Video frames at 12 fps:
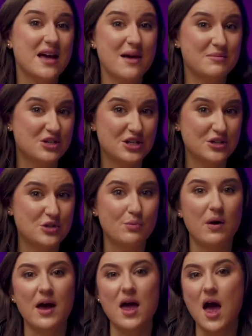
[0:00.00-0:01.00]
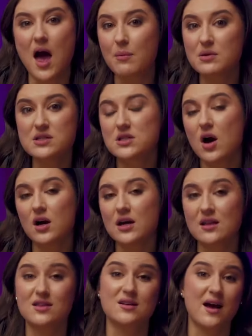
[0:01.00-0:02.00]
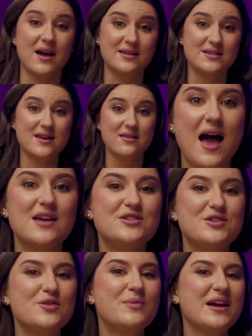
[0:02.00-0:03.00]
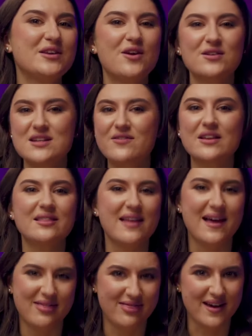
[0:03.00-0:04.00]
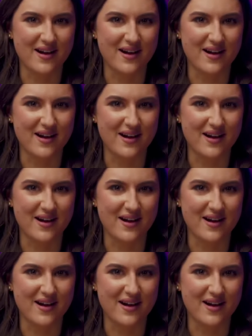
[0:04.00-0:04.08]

time machine to buy Apple stock in the nineties, and you might not even land